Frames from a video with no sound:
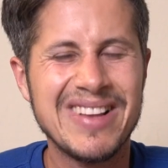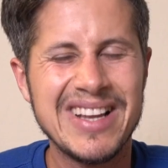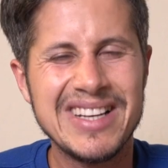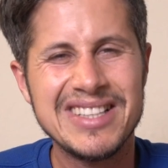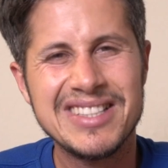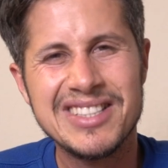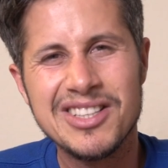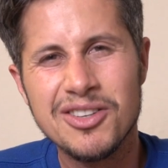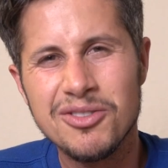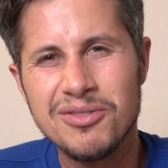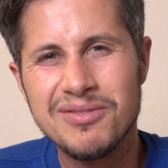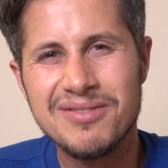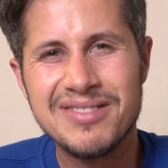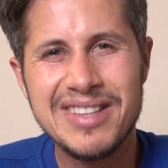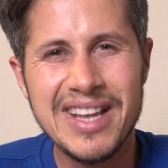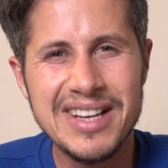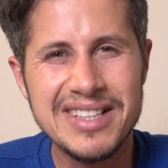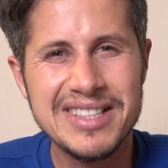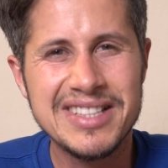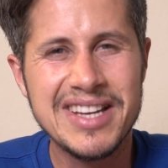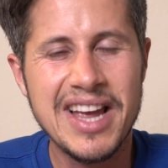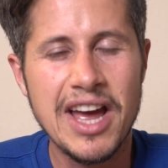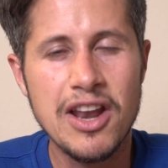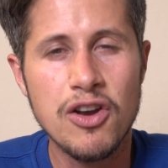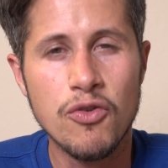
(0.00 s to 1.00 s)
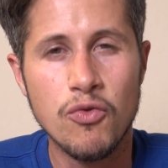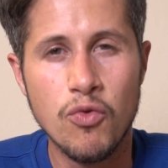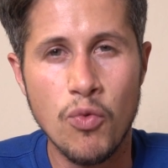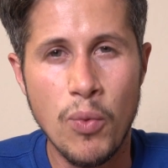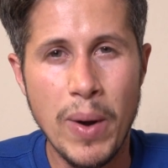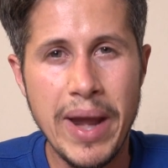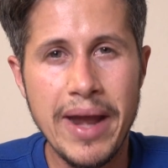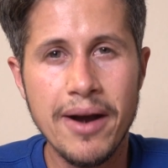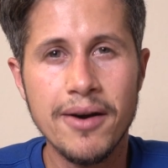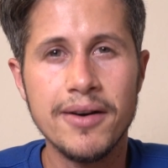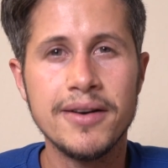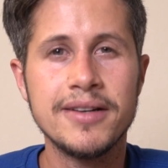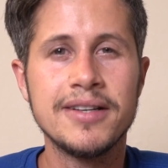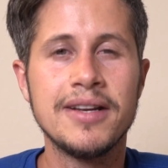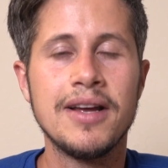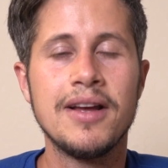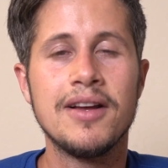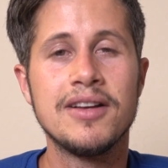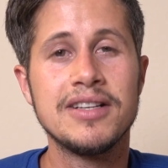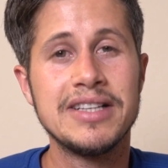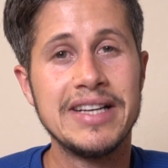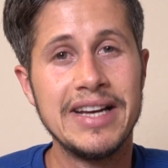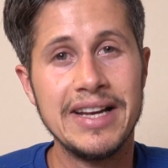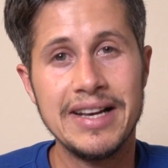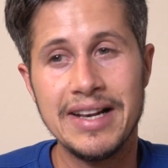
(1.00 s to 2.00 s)
so that's kind of weird.
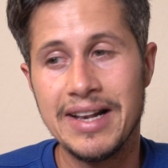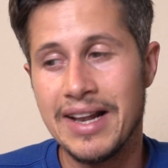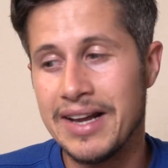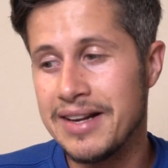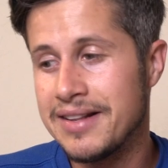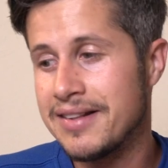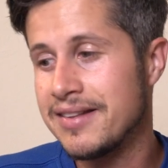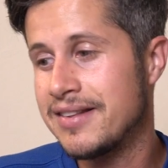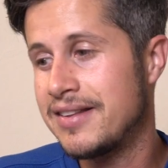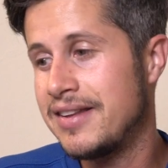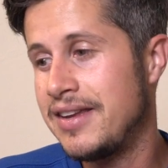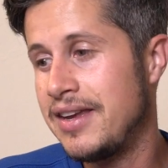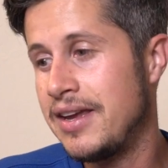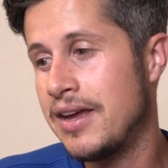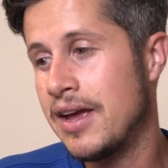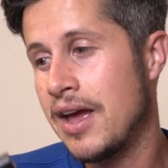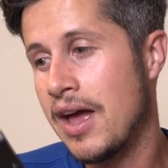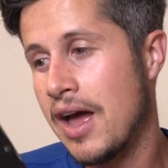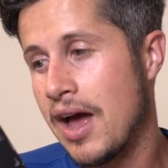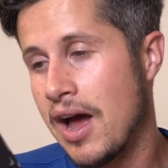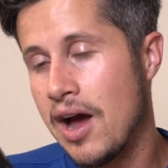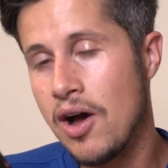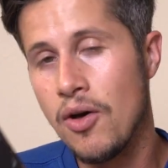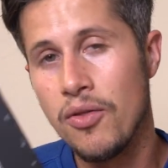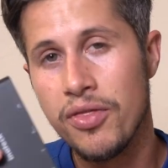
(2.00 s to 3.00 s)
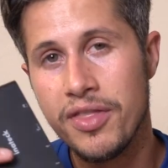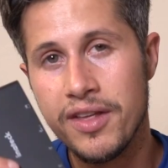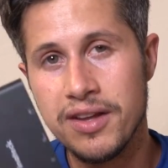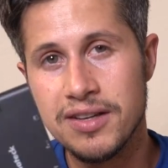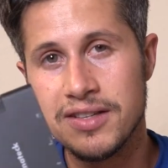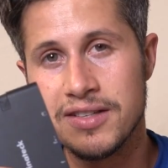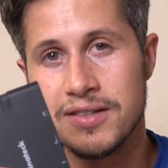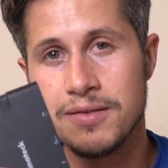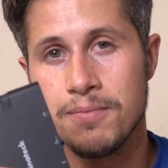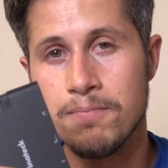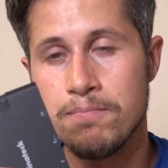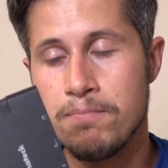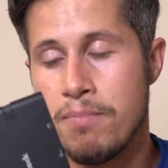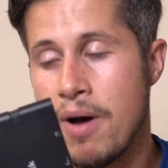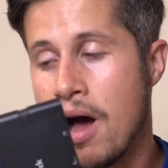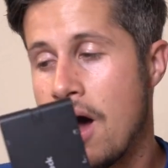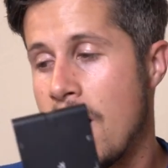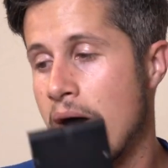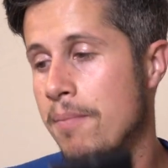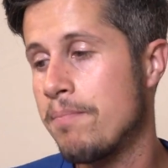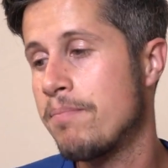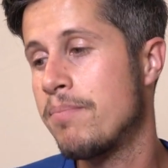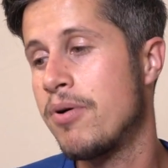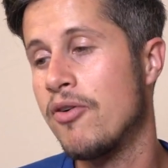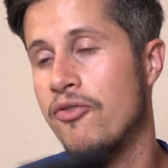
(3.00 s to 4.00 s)
And let's see how this
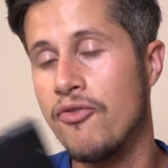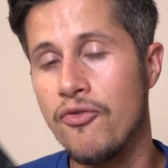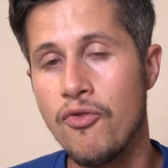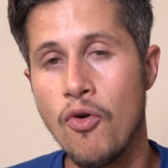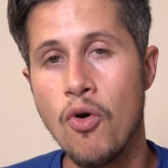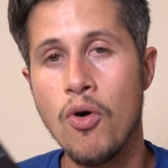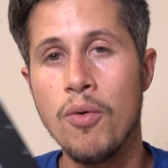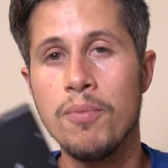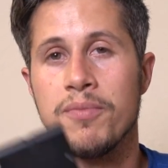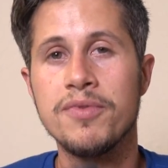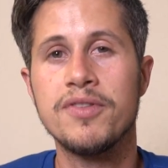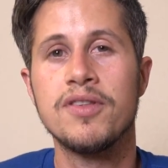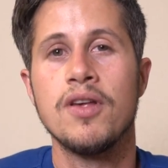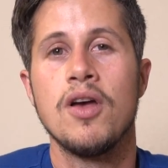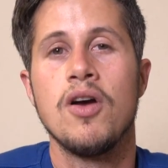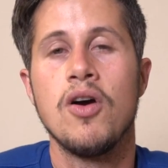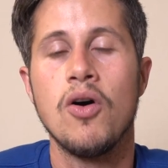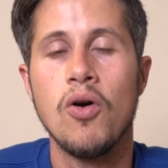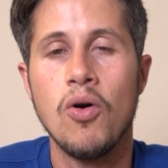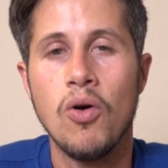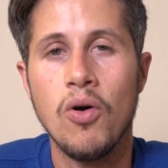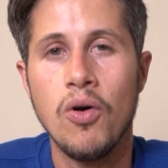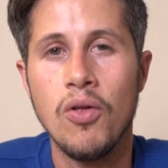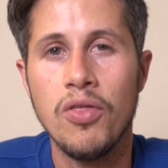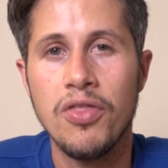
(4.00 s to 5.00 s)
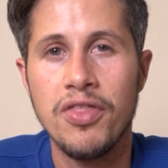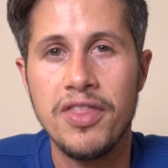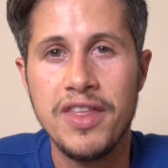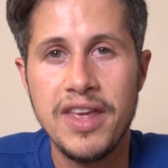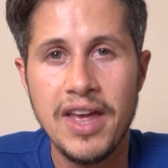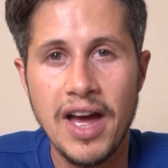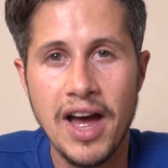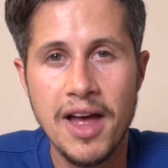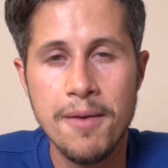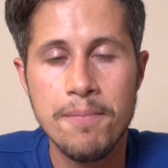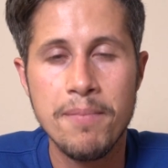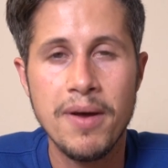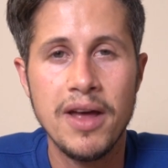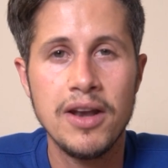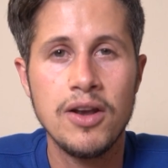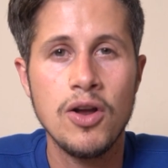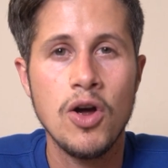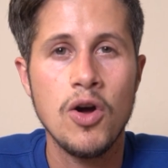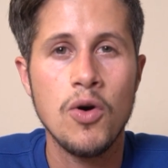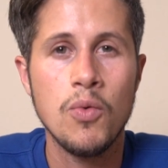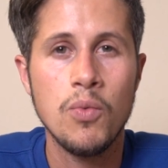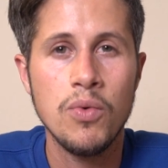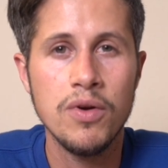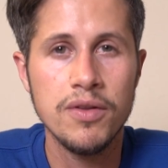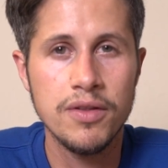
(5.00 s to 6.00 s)
hub performs on the iPad
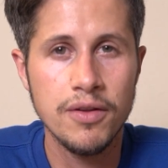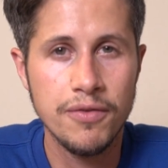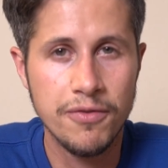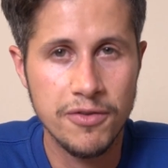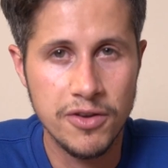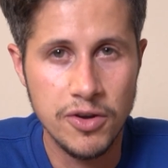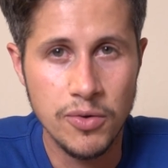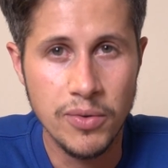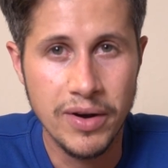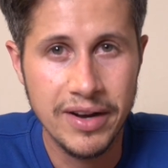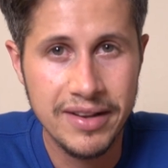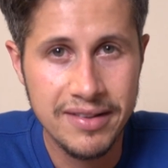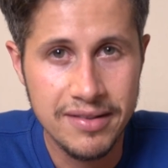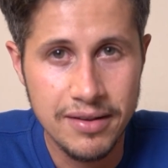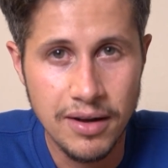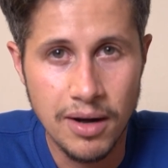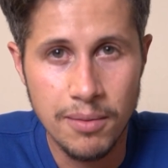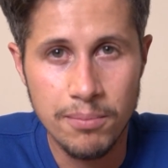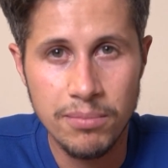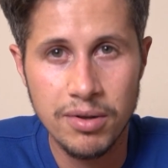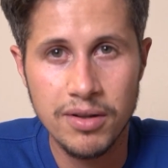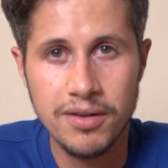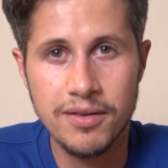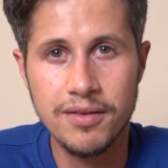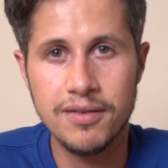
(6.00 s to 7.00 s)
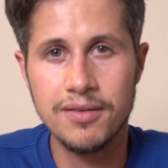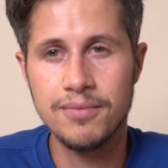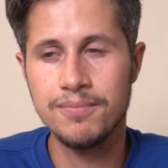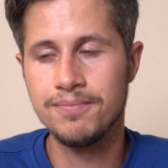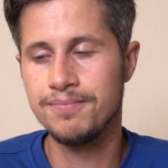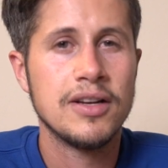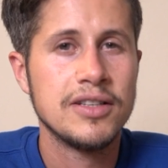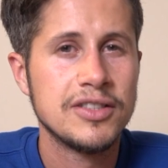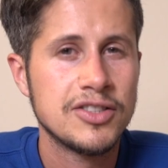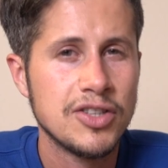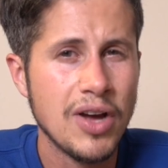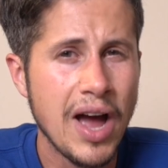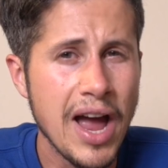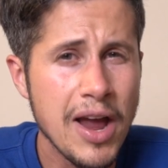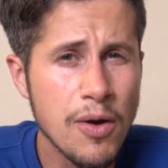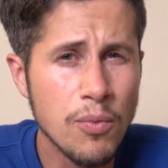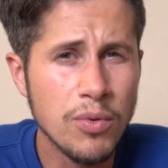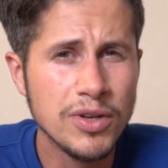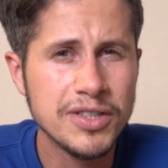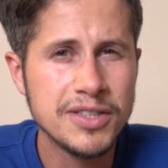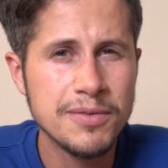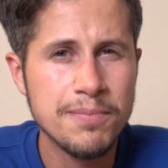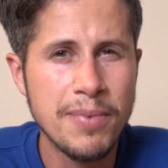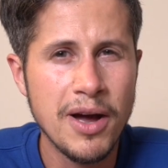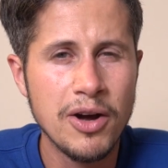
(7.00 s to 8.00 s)
with a few examples. So I
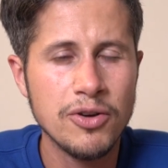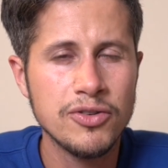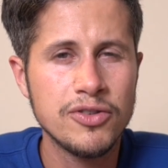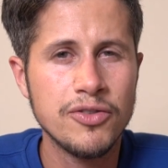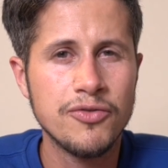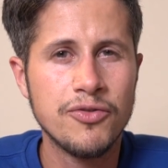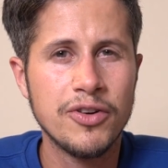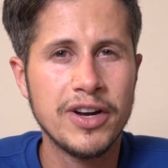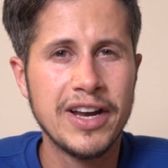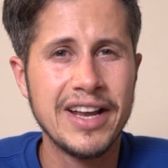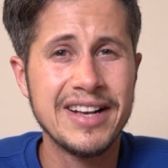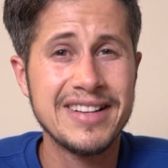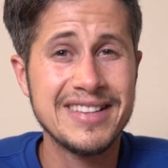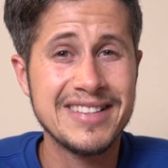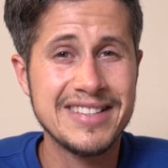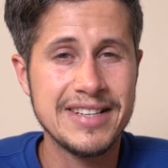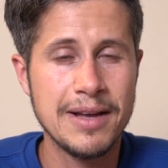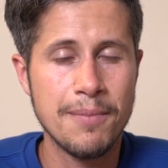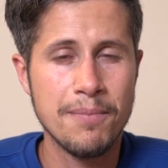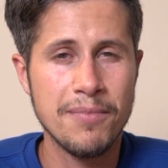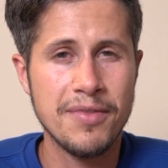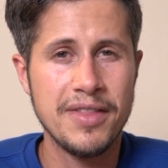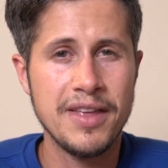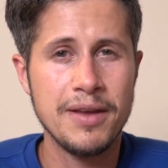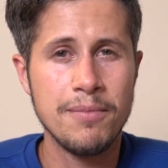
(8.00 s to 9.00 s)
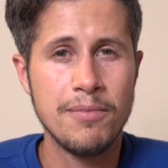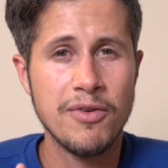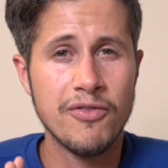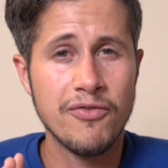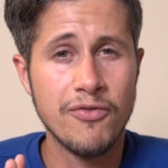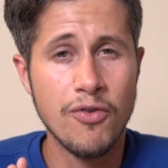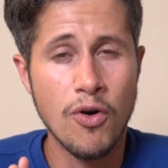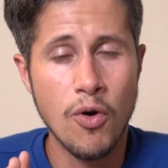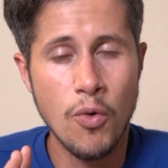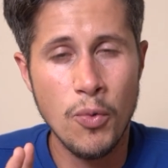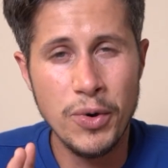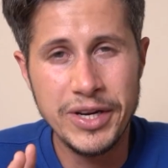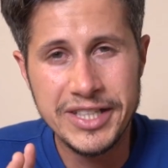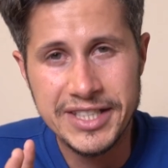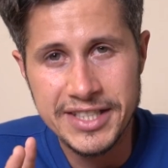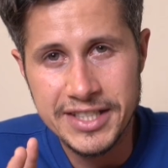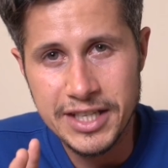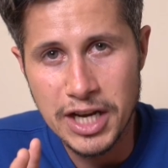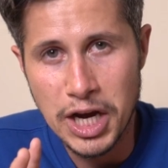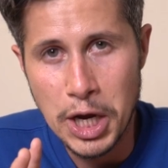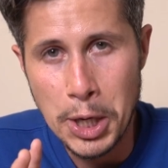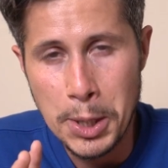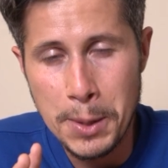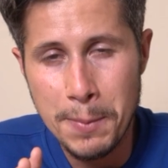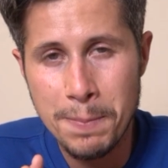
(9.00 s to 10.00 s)
was about to forget something before we
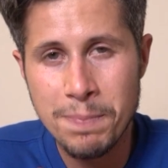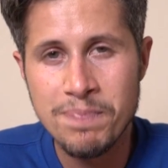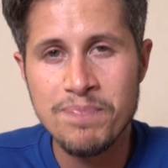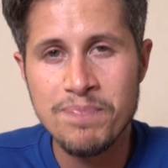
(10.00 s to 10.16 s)
start.